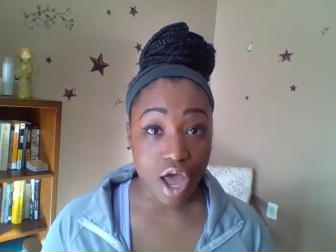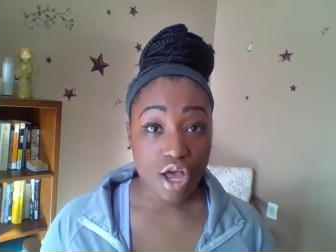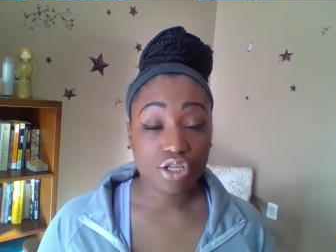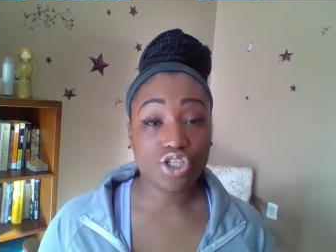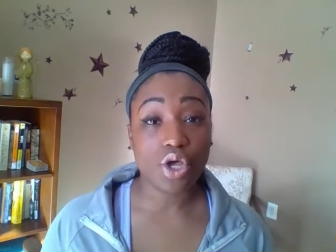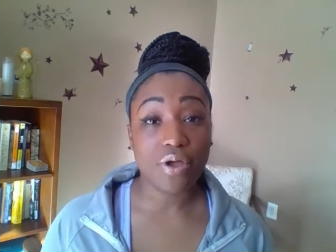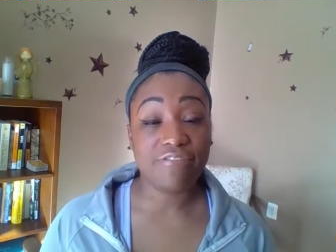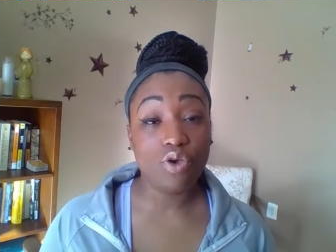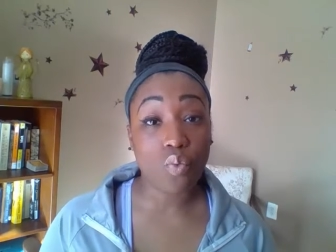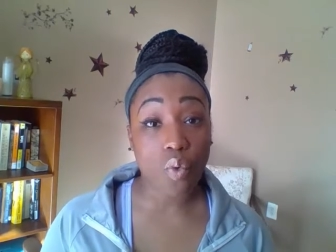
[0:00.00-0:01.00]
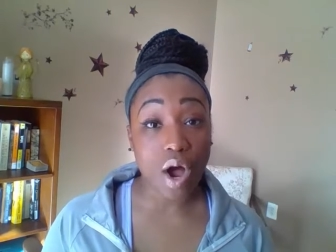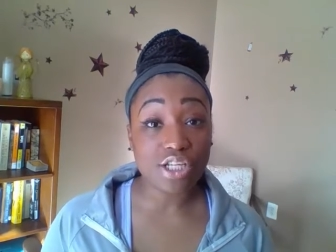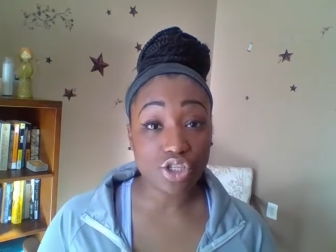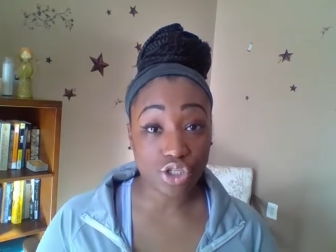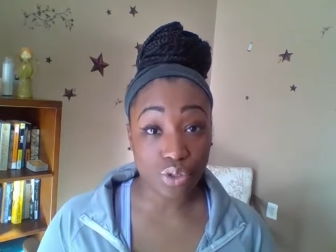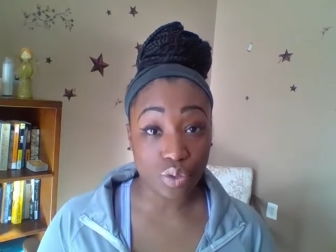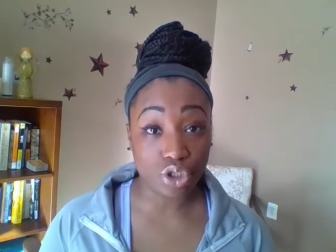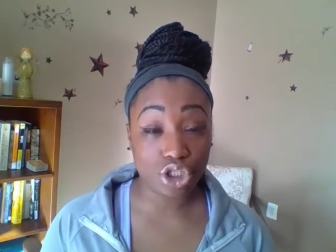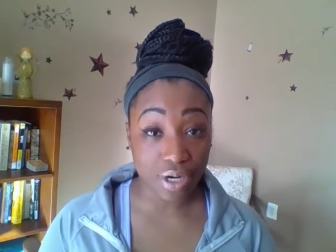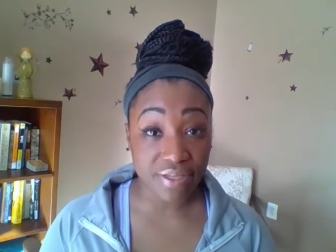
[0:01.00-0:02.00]
So if you want to
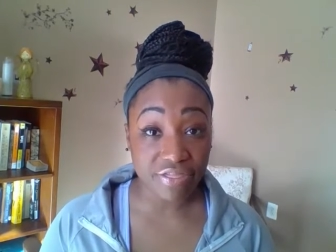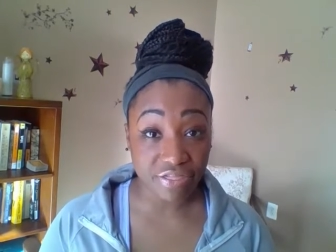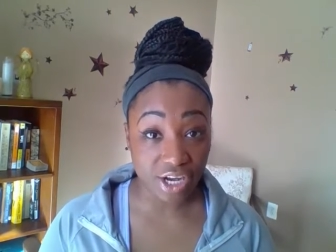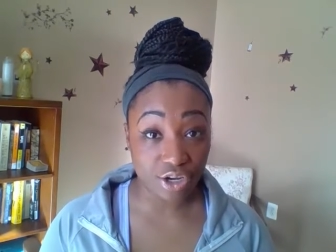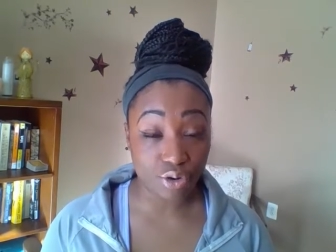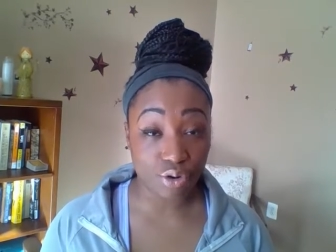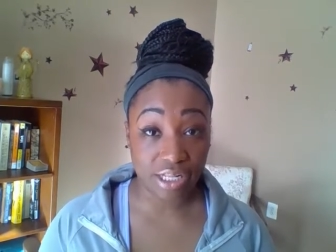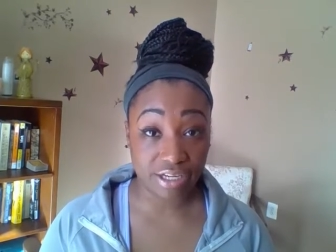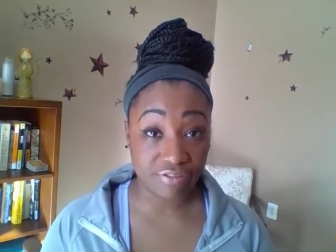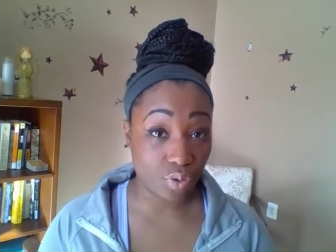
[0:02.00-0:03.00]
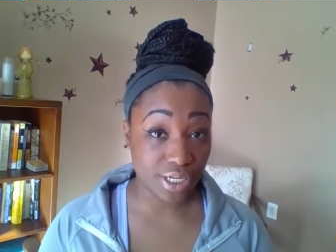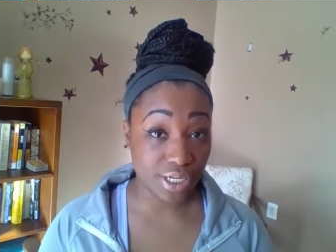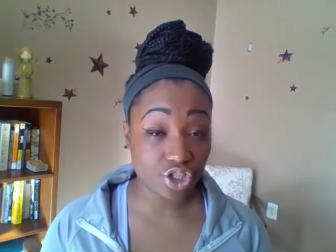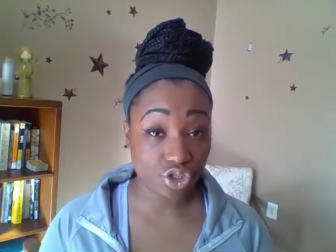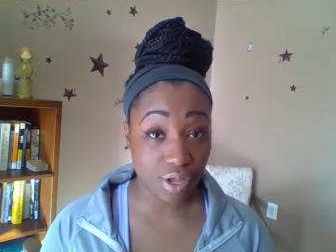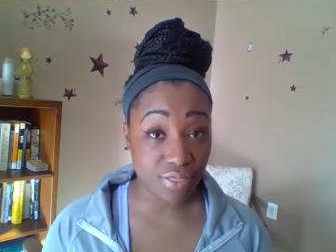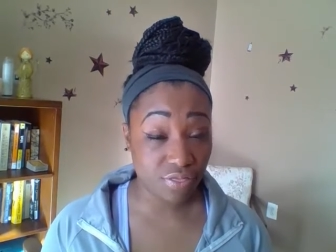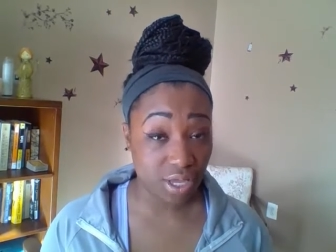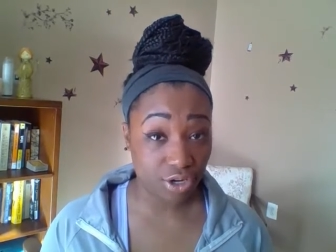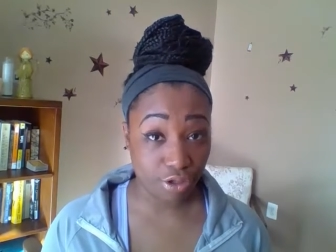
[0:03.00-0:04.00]
strengthen your clairvoyance,
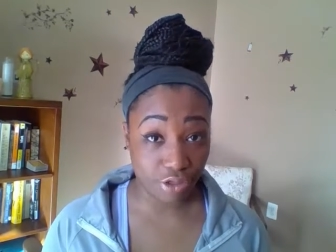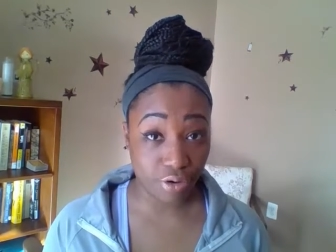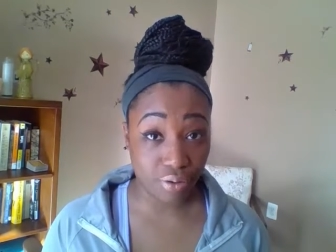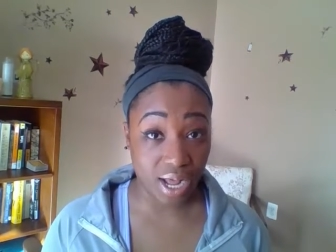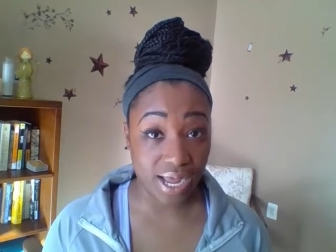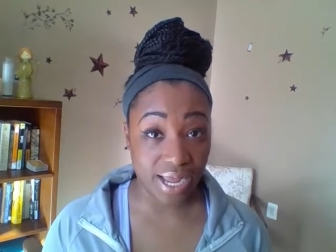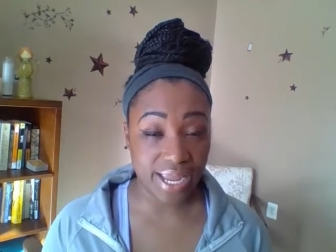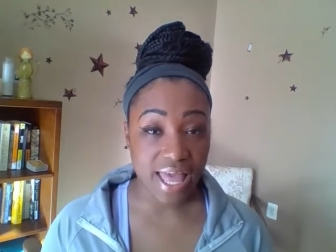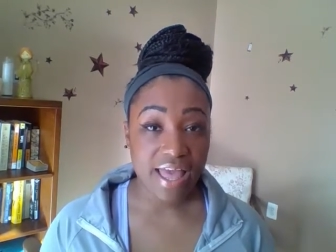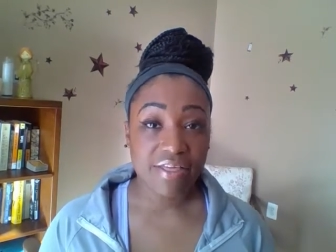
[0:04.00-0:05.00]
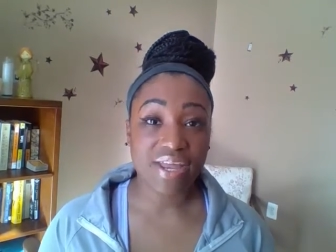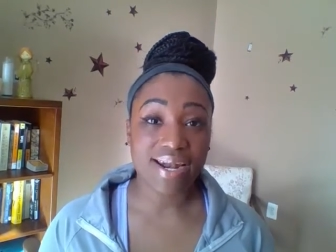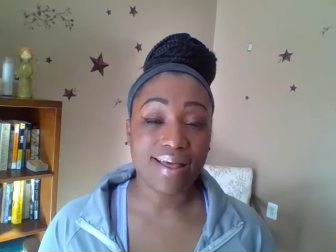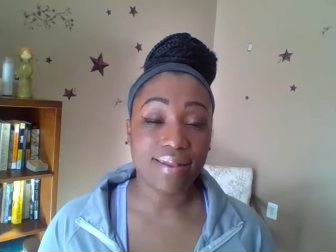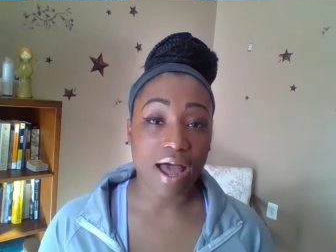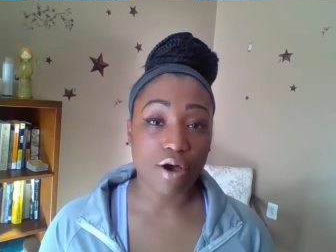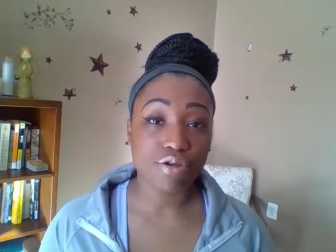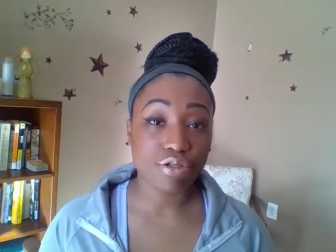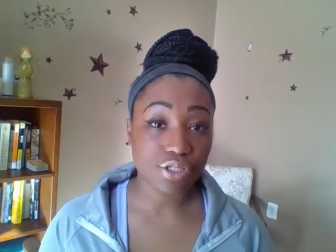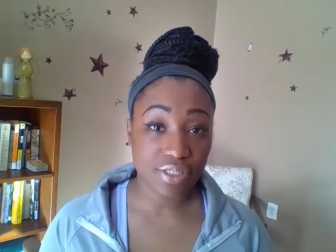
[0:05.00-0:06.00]
strengthen your third eye, then allow
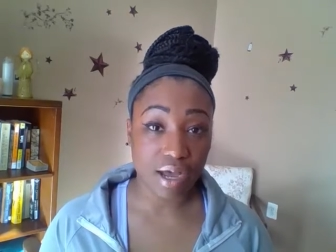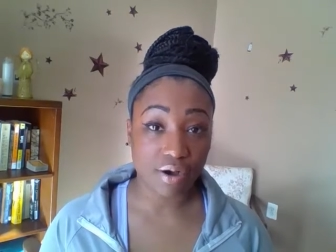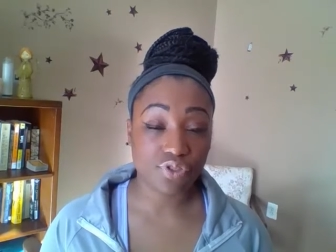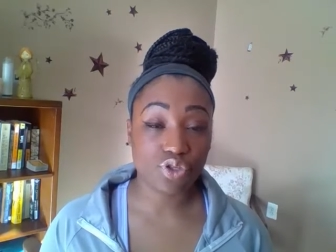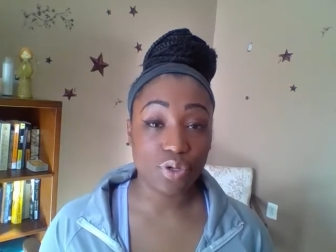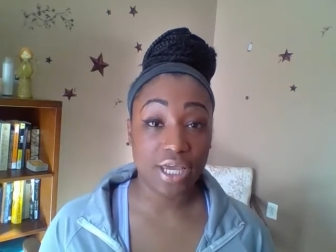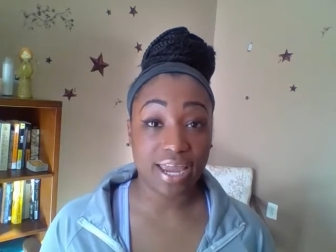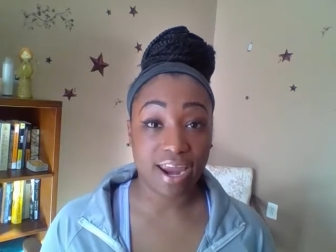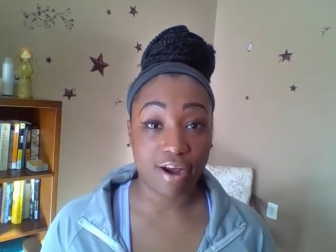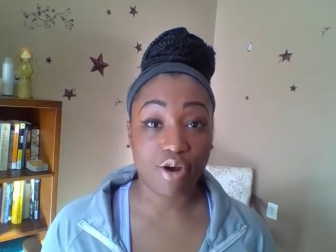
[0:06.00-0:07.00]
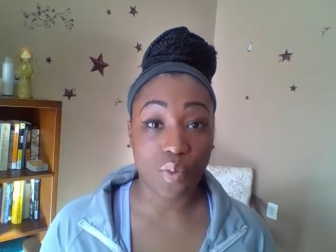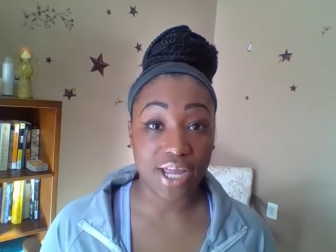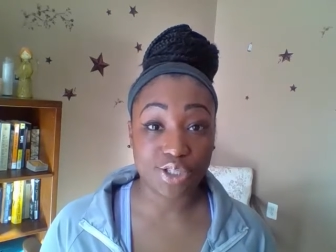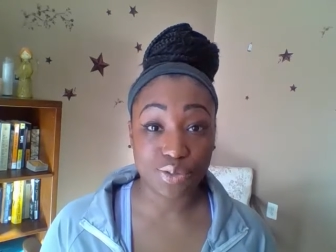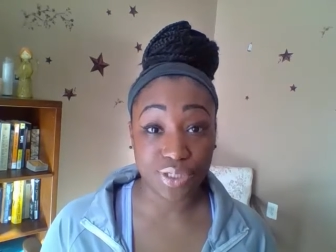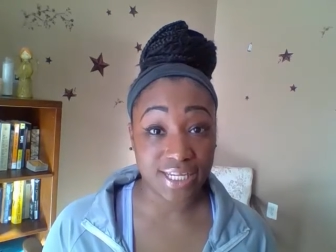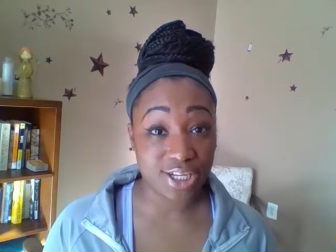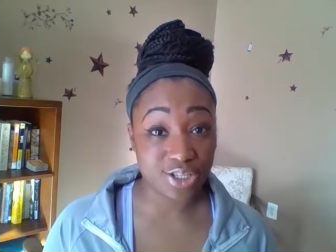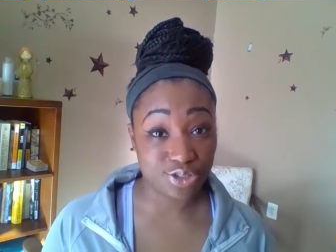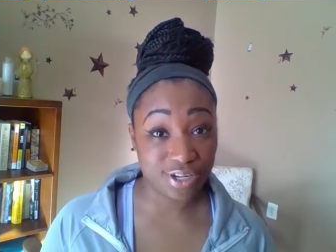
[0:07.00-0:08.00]
yourself to get carried away into a
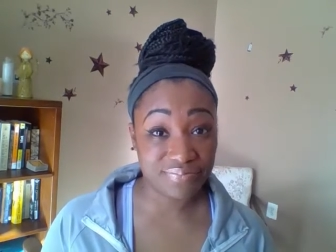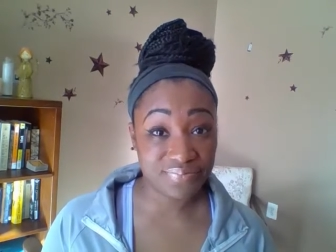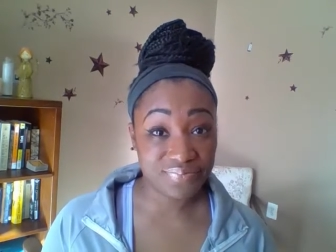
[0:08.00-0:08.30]
daydream.